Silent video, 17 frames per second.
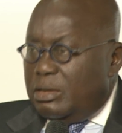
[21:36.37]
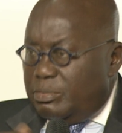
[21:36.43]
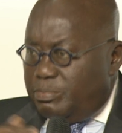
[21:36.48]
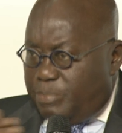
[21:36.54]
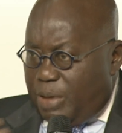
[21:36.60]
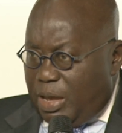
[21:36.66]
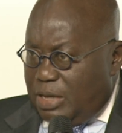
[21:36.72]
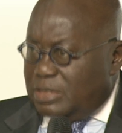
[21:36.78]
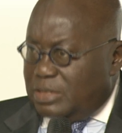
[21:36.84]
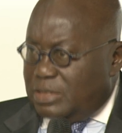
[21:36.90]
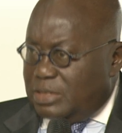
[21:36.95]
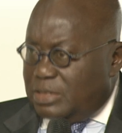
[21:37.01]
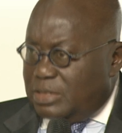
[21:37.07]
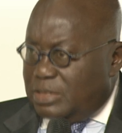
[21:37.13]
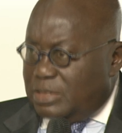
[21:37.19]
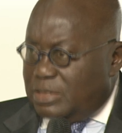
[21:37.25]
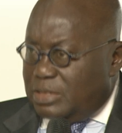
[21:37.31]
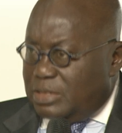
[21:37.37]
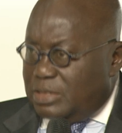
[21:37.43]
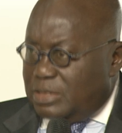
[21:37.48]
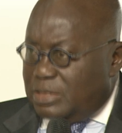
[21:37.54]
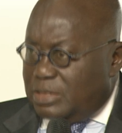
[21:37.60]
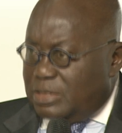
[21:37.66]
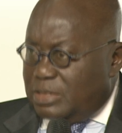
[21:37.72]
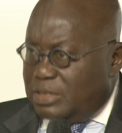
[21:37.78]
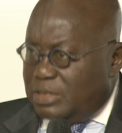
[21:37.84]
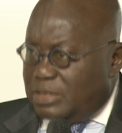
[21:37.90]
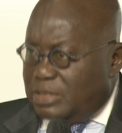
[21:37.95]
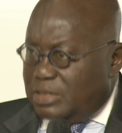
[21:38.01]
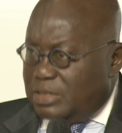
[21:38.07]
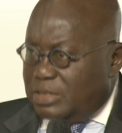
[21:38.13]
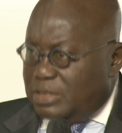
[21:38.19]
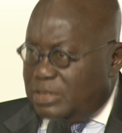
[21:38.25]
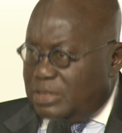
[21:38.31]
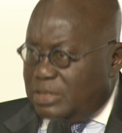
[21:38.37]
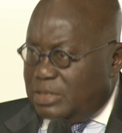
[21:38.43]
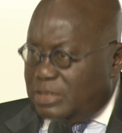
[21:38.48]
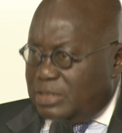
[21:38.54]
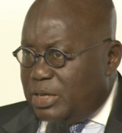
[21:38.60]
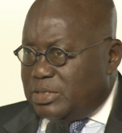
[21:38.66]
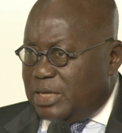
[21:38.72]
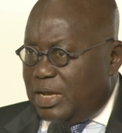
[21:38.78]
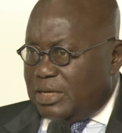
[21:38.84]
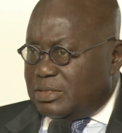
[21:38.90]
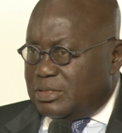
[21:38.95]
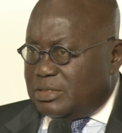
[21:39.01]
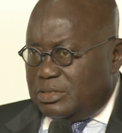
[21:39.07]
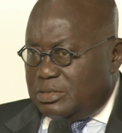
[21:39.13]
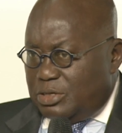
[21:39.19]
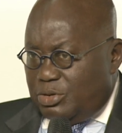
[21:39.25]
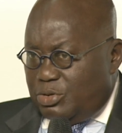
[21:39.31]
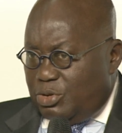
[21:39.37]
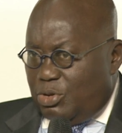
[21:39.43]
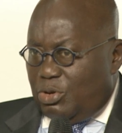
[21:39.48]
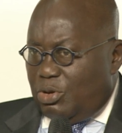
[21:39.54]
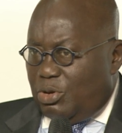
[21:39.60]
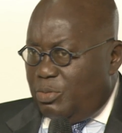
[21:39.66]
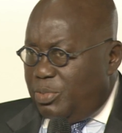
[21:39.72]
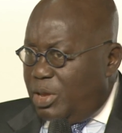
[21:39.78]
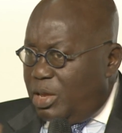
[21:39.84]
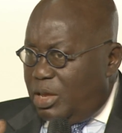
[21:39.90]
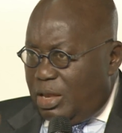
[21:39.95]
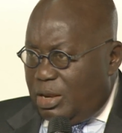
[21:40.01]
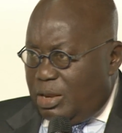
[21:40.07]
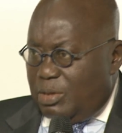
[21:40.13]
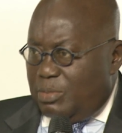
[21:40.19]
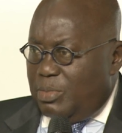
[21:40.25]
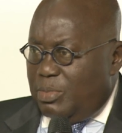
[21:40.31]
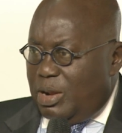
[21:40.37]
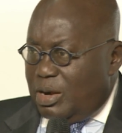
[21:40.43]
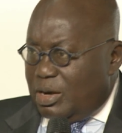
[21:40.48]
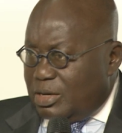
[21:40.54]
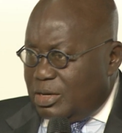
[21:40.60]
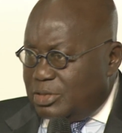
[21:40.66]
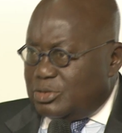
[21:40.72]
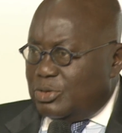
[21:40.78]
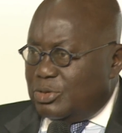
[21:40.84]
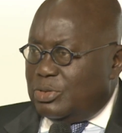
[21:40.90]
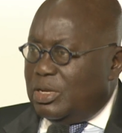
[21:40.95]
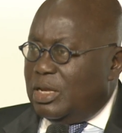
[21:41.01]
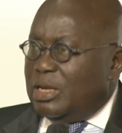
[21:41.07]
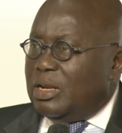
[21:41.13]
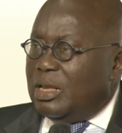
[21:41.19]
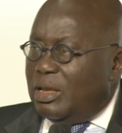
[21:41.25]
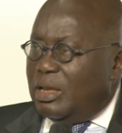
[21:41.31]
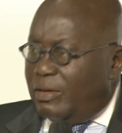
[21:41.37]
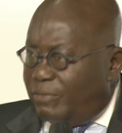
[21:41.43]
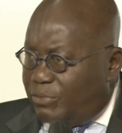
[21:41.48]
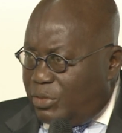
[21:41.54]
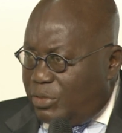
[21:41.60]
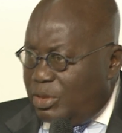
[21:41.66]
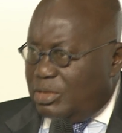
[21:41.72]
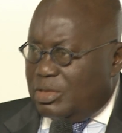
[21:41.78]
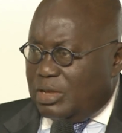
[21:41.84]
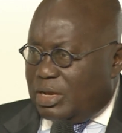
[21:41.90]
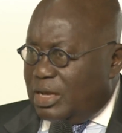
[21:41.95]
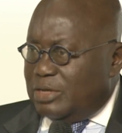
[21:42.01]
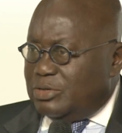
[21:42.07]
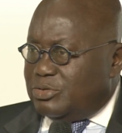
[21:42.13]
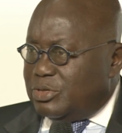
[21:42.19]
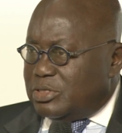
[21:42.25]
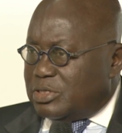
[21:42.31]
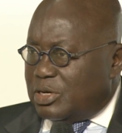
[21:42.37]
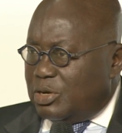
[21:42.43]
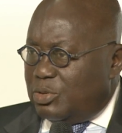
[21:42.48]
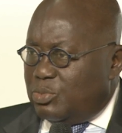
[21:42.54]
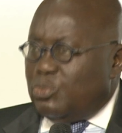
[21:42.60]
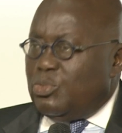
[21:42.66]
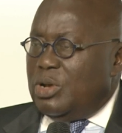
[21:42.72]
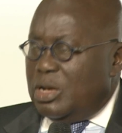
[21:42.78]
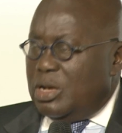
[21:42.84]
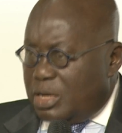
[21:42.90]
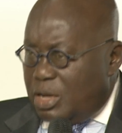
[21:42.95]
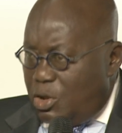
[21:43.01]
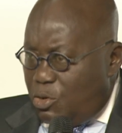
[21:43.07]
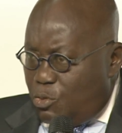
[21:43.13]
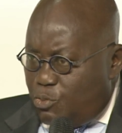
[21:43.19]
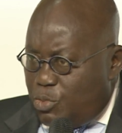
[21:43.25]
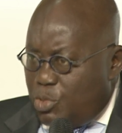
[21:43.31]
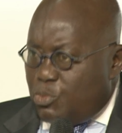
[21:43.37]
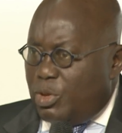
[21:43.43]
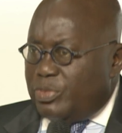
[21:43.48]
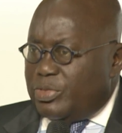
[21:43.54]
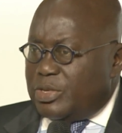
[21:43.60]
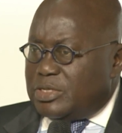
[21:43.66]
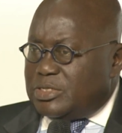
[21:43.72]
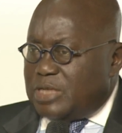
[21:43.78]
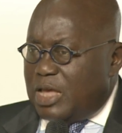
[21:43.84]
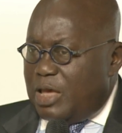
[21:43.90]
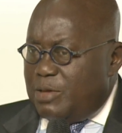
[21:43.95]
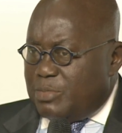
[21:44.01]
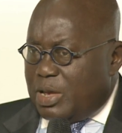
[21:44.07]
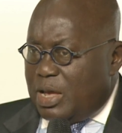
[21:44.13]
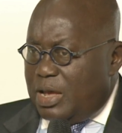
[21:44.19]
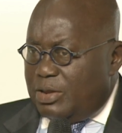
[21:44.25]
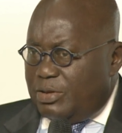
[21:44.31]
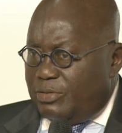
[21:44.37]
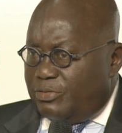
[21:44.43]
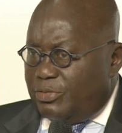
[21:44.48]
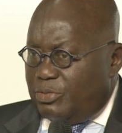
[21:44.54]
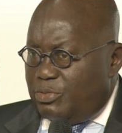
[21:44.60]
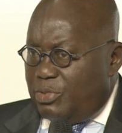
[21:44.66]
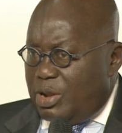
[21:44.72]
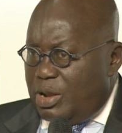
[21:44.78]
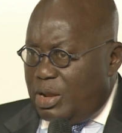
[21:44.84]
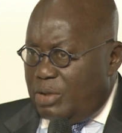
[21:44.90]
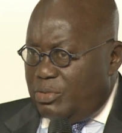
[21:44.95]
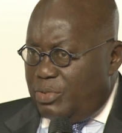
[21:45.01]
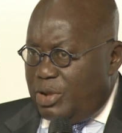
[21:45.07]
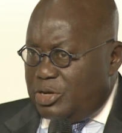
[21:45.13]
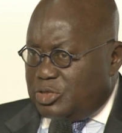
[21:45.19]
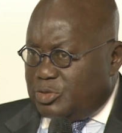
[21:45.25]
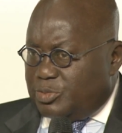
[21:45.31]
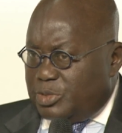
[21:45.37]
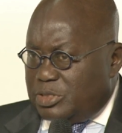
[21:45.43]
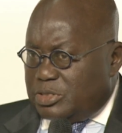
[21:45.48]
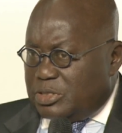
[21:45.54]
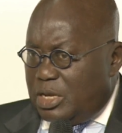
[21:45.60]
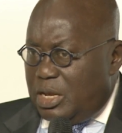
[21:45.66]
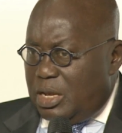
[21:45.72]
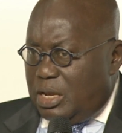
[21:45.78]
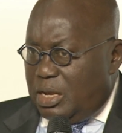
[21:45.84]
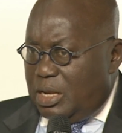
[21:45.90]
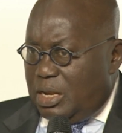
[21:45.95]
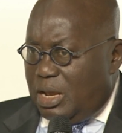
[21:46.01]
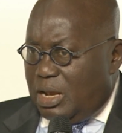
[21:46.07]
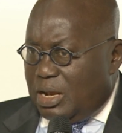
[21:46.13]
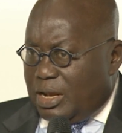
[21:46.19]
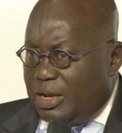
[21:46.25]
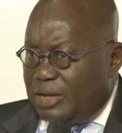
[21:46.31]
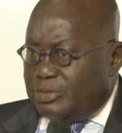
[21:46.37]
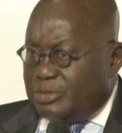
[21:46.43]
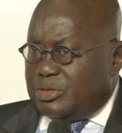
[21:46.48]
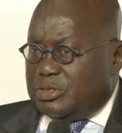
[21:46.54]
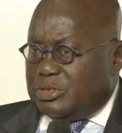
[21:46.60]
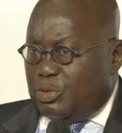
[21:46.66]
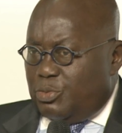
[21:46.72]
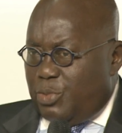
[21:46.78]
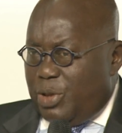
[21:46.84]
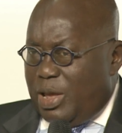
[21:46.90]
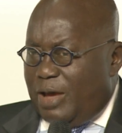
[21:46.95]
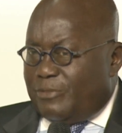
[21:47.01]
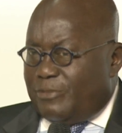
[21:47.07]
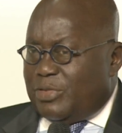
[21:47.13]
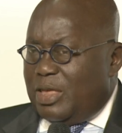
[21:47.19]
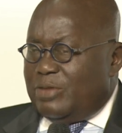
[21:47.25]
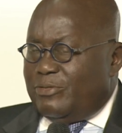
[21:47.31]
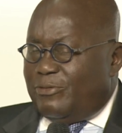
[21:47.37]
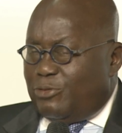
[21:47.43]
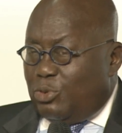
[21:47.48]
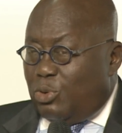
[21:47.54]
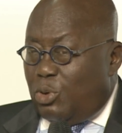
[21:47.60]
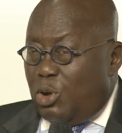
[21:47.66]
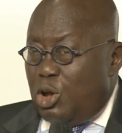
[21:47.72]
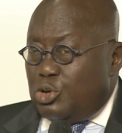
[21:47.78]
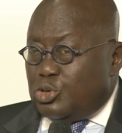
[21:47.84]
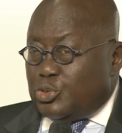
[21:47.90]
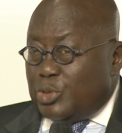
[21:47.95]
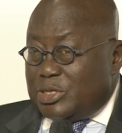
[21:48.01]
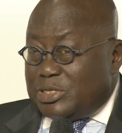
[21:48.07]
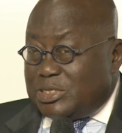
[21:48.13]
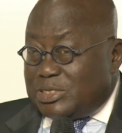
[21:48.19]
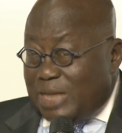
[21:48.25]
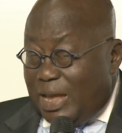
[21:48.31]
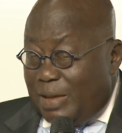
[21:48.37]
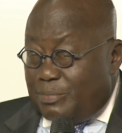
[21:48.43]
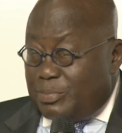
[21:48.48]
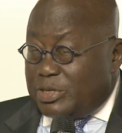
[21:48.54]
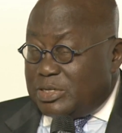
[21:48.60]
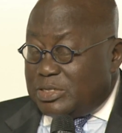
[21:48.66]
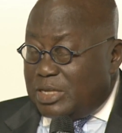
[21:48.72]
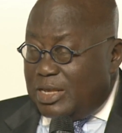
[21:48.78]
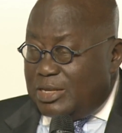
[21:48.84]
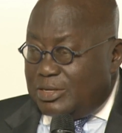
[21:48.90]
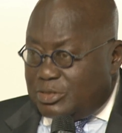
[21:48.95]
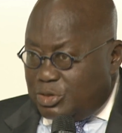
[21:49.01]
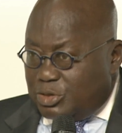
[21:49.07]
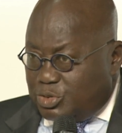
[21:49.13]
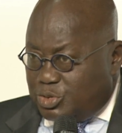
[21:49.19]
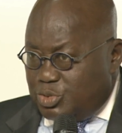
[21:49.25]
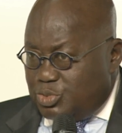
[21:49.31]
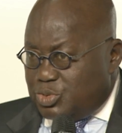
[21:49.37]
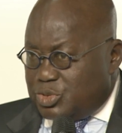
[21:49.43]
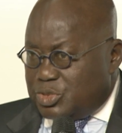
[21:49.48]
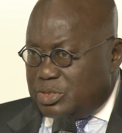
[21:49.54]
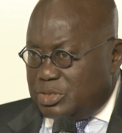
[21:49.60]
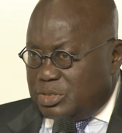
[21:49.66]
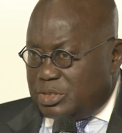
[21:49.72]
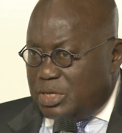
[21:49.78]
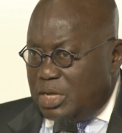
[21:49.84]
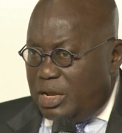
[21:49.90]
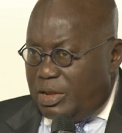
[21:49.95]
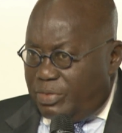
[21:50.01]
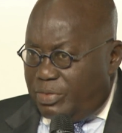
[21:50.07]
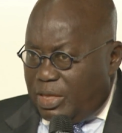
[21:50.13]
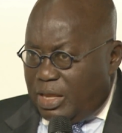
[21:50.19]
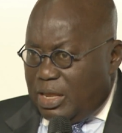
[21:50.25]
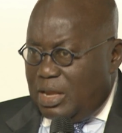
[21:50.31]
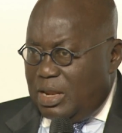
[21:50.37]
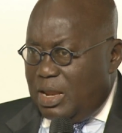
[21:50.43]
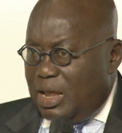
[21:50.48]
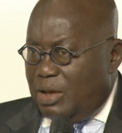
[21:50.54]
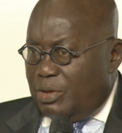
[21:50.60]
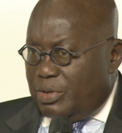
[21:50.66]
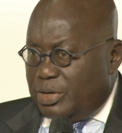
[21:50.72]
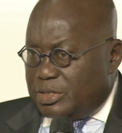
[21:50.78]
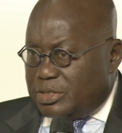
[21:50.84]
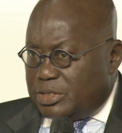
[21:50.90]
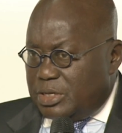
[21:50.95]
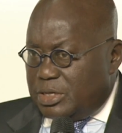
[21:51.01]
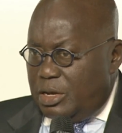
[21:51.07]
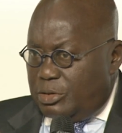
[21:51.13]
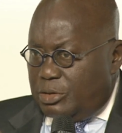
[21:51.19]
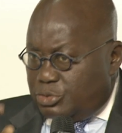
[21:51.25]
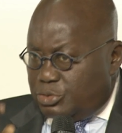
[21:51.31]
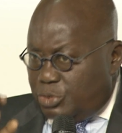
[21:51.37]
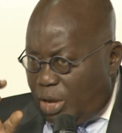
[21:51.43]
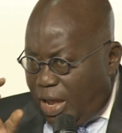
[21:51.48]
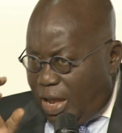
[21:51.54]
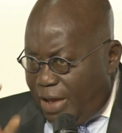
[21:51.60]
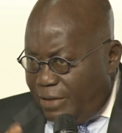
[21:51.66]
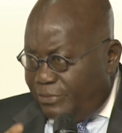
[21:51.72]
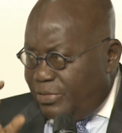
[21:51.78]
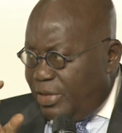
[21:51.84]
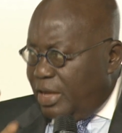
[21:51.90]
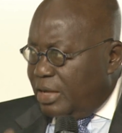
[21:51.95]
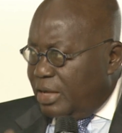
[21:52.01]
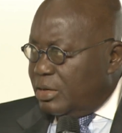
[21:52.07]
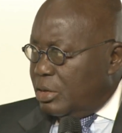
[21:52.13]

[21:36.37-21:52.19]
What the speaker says: paying taxes is a good thing. People pay taxes in Europe, in America, so that the countries can work. We want the same kind of arrangements in our countries, and we have then to establish the institutions that allow us to have that